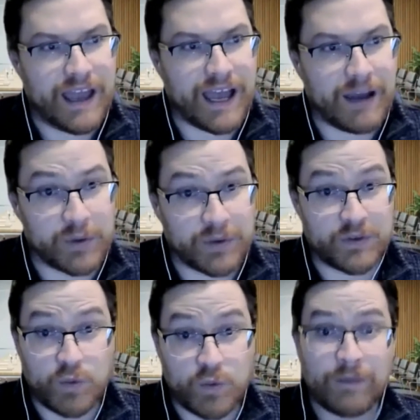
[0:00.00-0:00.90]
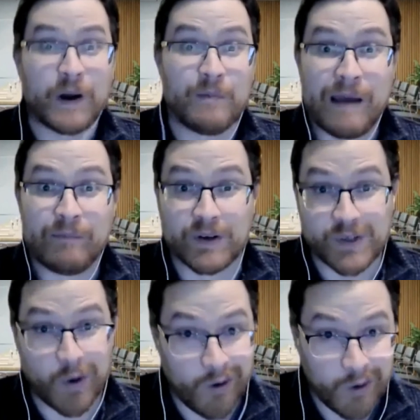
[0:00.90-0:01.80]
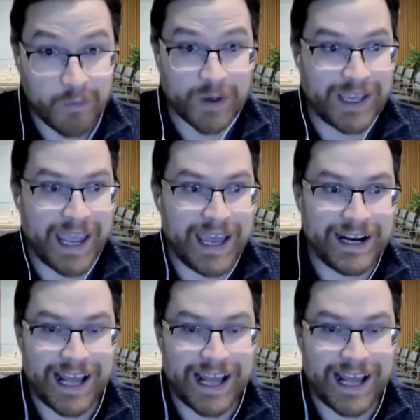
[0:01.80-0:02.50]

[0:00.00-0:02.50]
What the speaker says: With 1,200 members all over Canada,